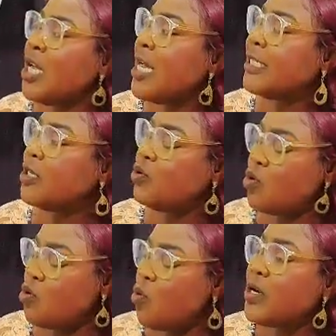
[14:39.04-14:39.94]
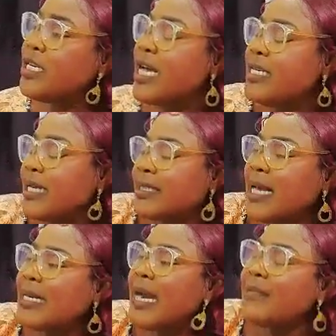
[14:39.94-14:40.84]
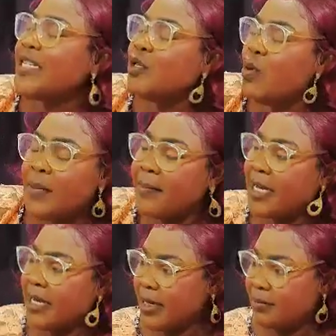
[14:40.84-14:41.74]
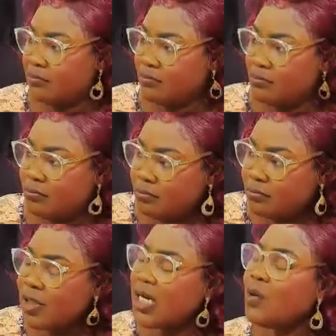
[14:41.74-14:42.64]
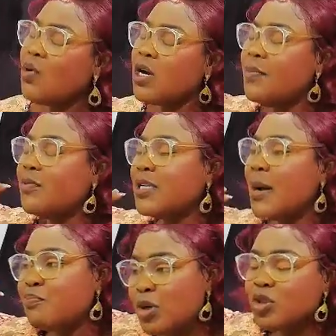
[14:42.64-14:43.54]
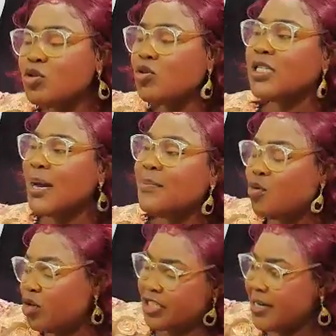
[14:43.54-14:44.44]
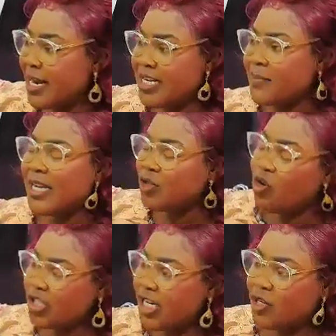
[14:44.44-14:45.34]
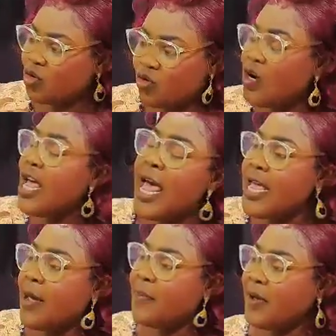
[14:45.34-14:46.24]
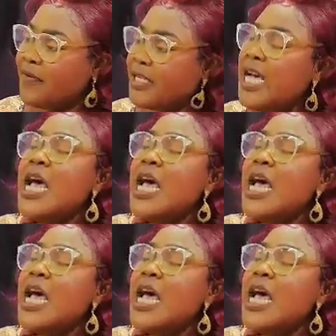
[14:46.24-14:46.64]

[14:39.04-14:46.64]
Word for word: enti no wo de yes direction we ma me keke. Mm. E ho na be ngusa Apostle Doctor Amingo chire ade bi ade no chire ne so no e ye perfect.